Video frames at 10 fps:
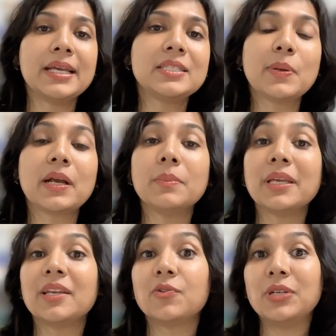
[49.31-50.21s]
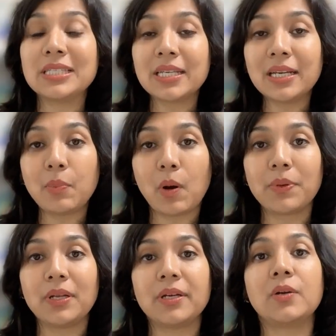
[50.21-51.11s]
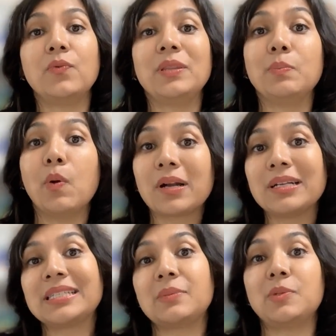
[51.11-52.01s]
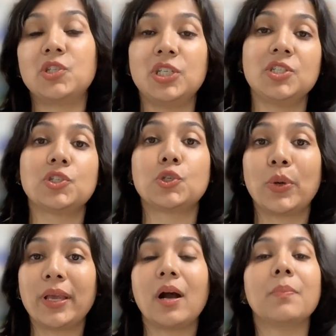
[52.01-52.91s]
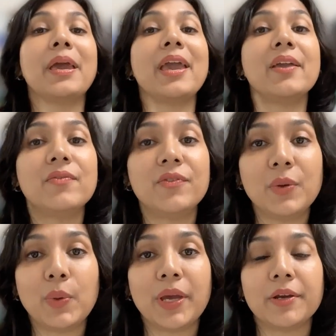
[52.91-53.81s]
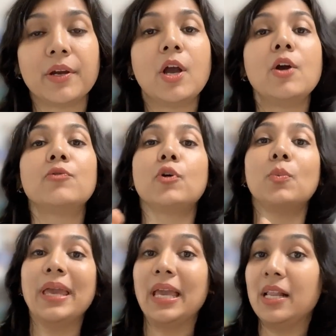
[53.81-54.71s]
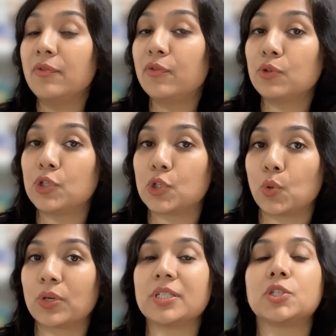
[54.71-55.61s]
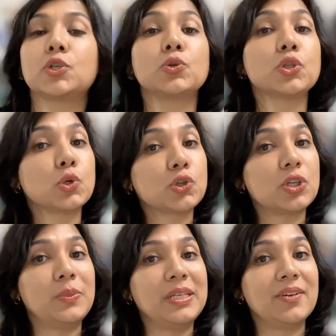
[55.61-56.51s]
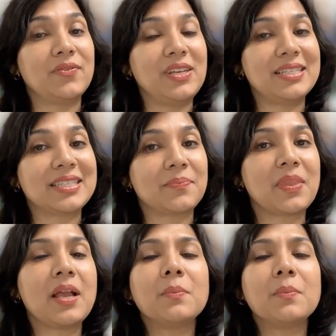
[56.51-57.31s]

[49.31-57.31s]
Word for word: It's becoming increasingly popular with bottles and machines showing up everywhere from health food stores to social media feeds.